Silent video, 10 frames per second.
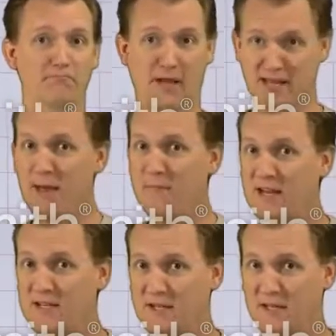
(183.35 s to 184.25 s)
And that
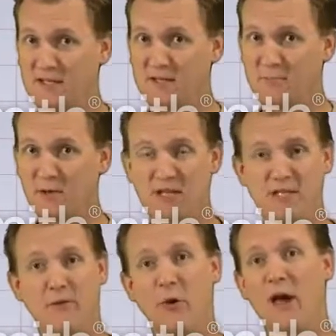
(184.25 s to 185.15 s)
makes sense, because
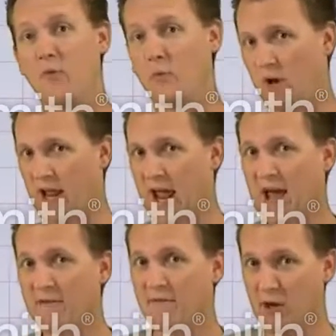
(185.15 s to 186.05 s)
if you add
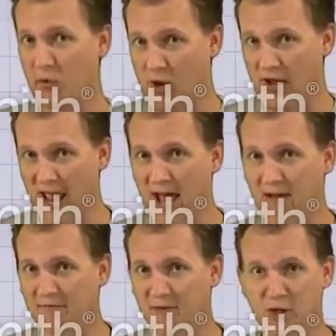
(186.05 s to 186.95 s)
1/2 and
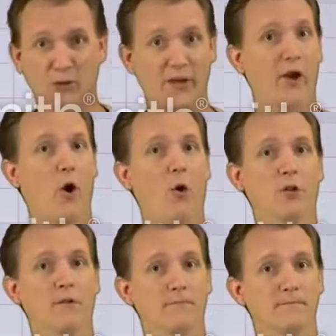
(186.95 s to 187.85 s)
1/2, you get a
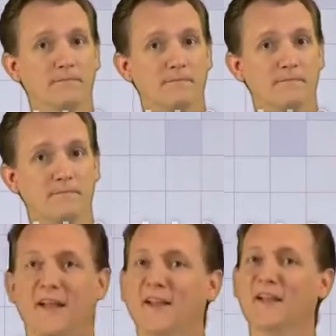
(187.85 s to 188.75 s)
whole.
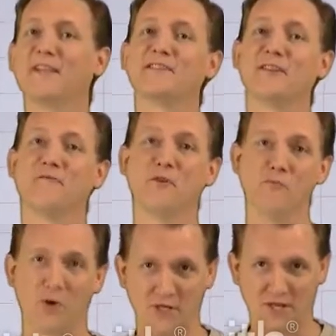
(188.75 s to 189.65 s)
Let's see a few
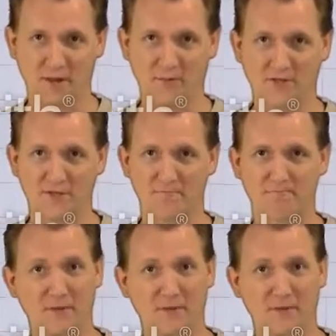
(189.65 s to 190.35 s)
more examples.